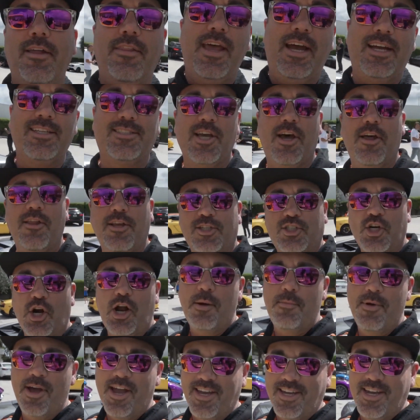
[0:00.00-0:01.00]
that's all the
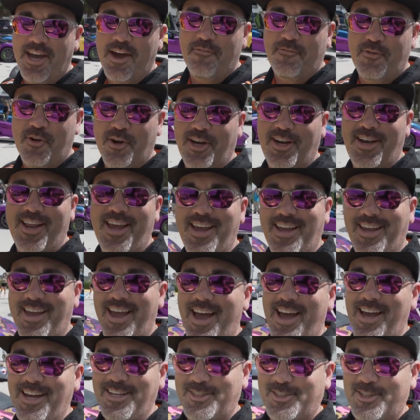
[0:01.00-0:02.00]
drama I got for today,
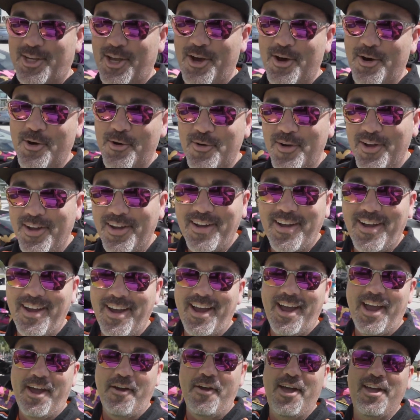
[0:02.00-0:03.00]
guys. So
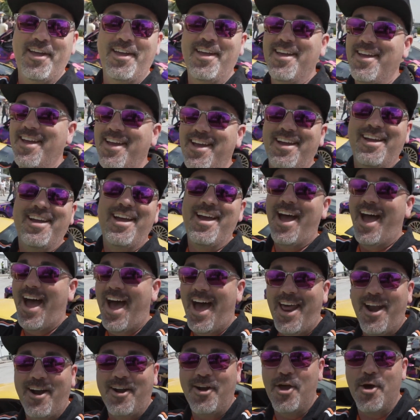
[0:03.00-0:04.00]

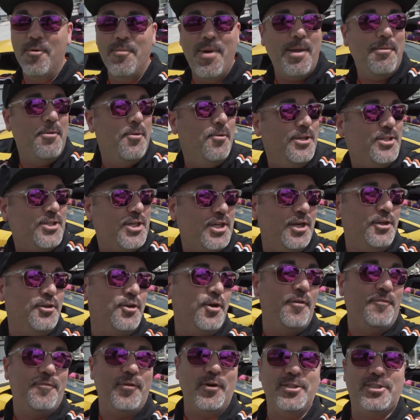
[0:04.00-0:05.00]
I don't know, maybe we should go
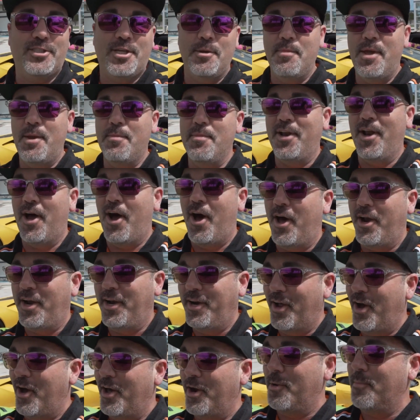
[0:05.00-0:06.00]
do a First Amendment
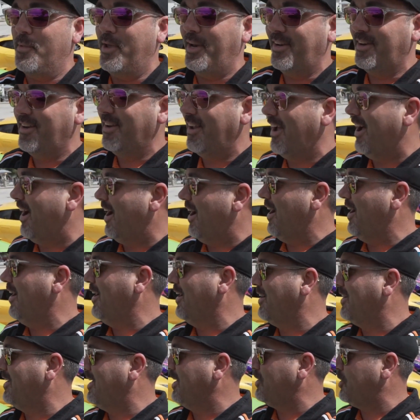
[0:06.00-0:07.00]
audit on them and
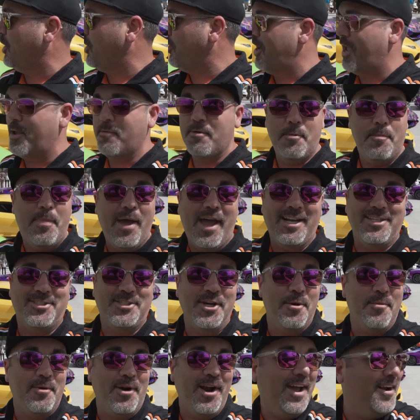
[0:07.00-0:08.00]
uh, get their name and badge
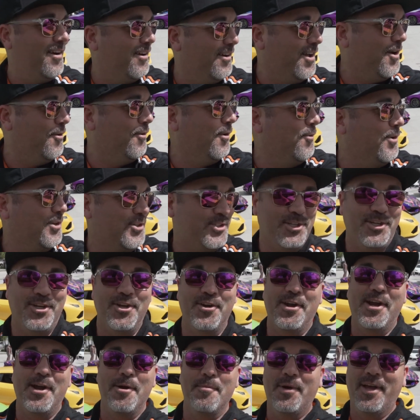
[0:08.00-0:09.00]
number. I don't know what we should
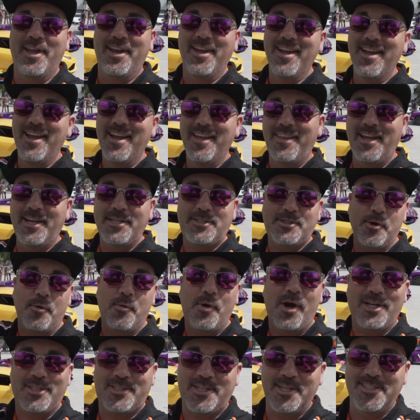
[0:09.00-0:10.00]
do here, but thanks for
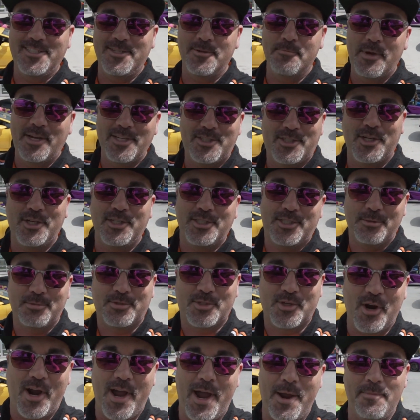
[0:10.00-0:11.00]
watching. Make sure you
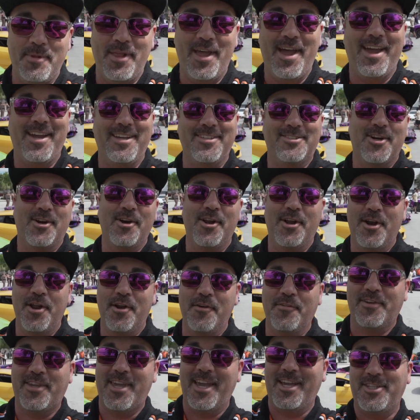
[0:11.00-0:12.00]
subscribe, like, turn on
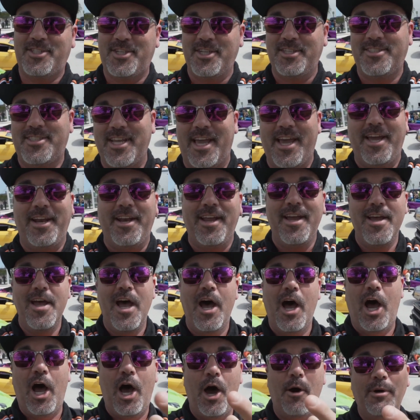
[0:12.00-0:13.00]
notifications, and
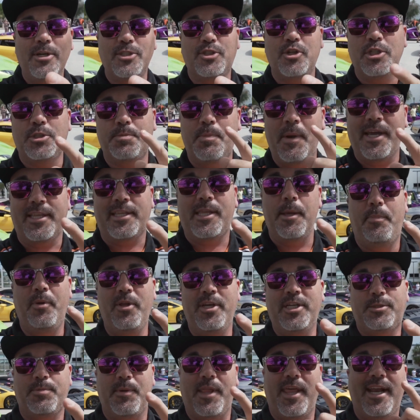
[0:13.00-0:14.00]
always respect the
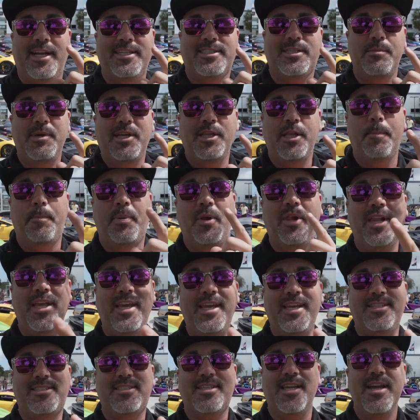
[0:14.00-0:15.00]
police, but that doesn't mean the
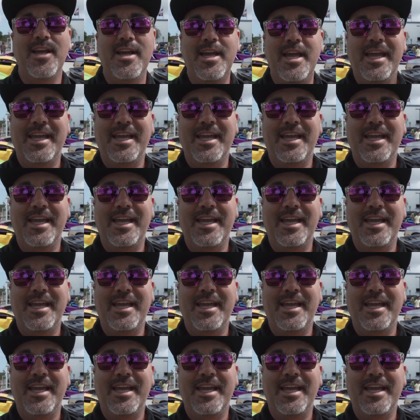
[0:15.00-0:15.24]
police